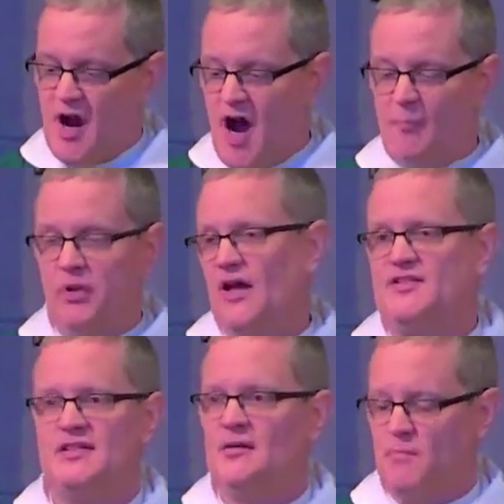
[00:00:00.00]

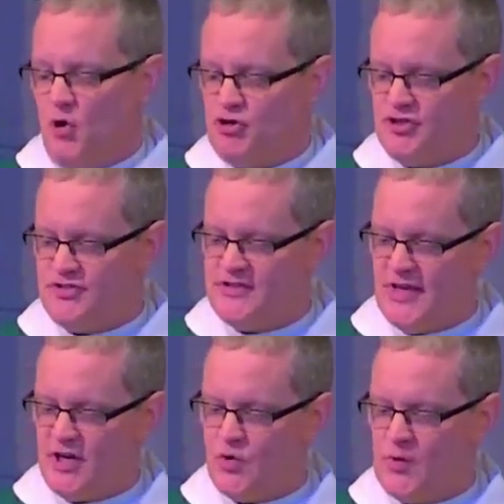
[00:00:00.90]
complex emotions
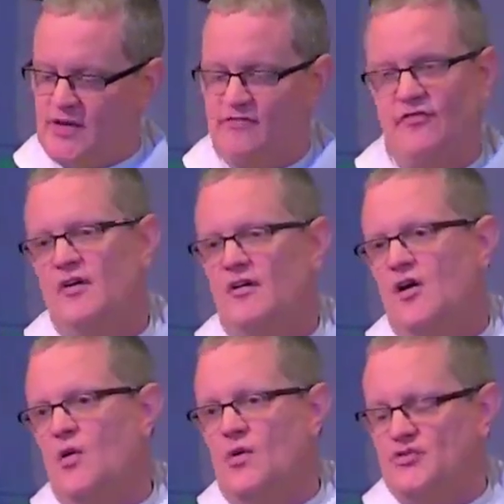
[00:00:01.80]
that grief
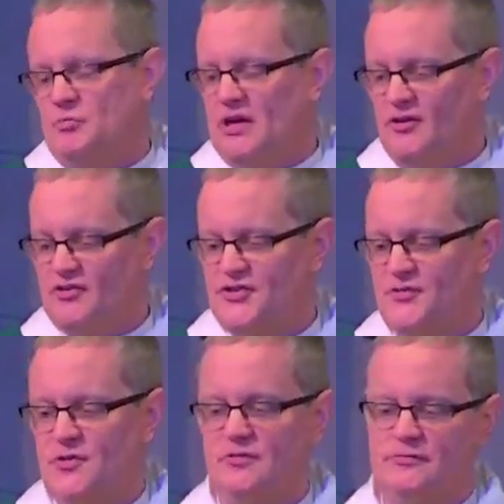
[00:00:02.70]
always appears
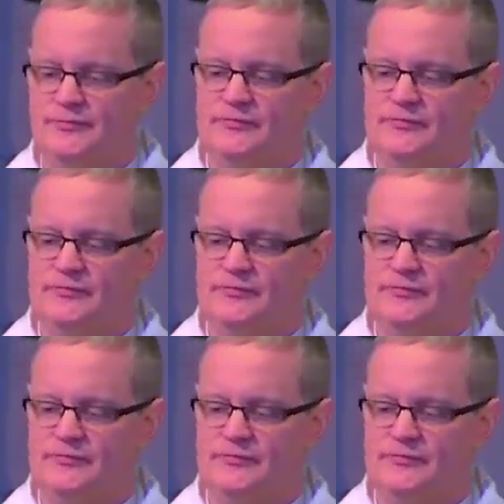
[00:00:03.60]
through.